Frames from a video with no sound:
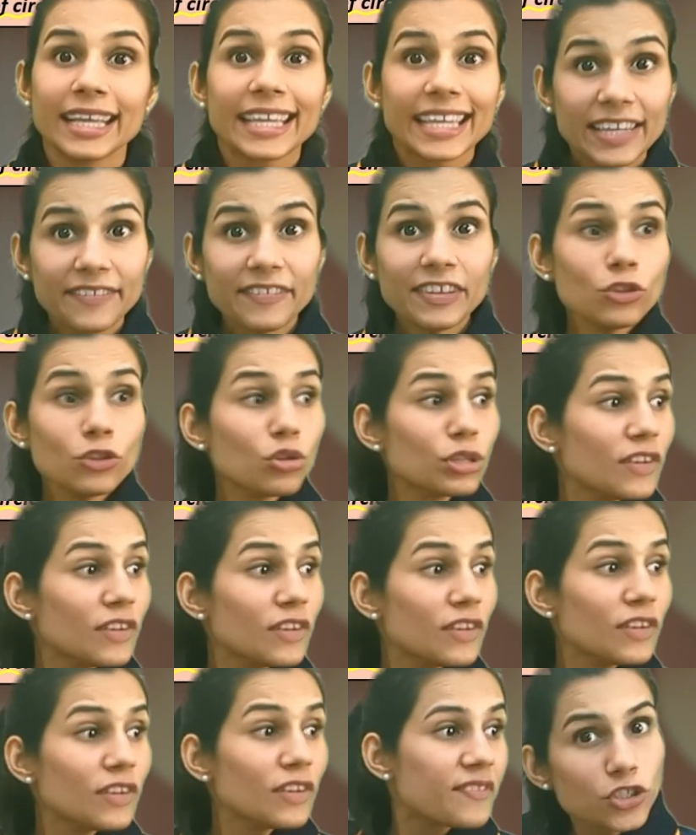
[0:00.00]
Even though
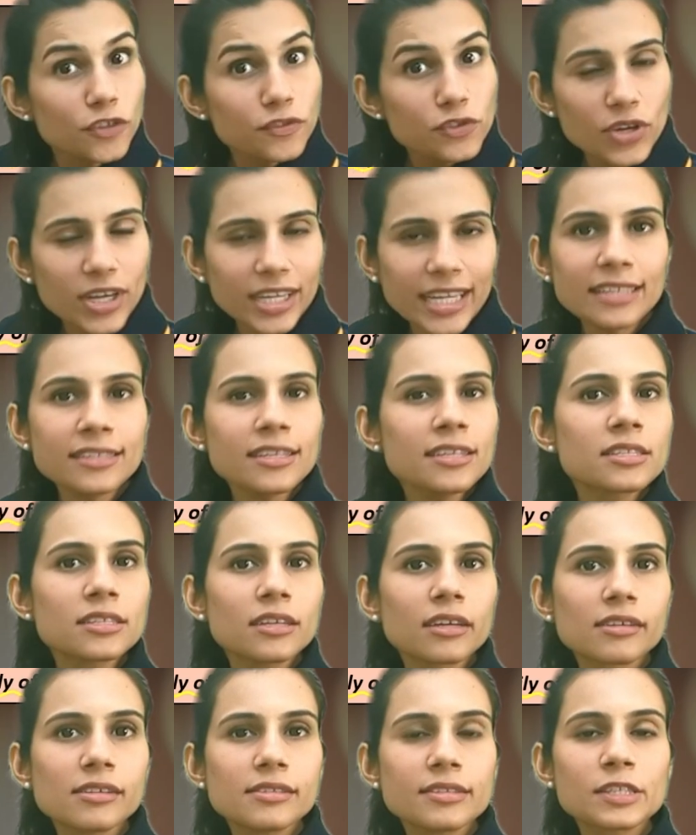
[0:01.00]
the weightage of straight lines and
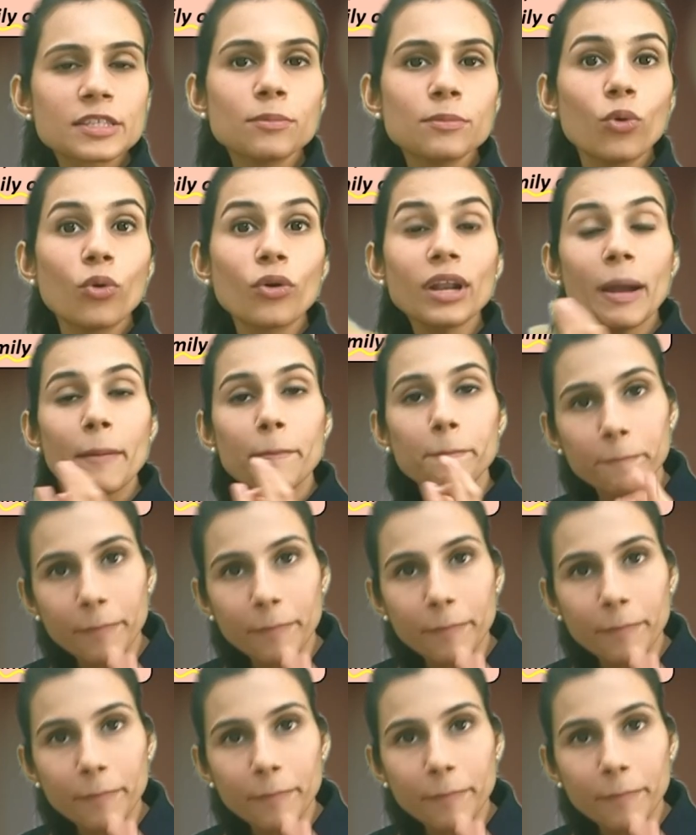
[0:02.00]
circles is more,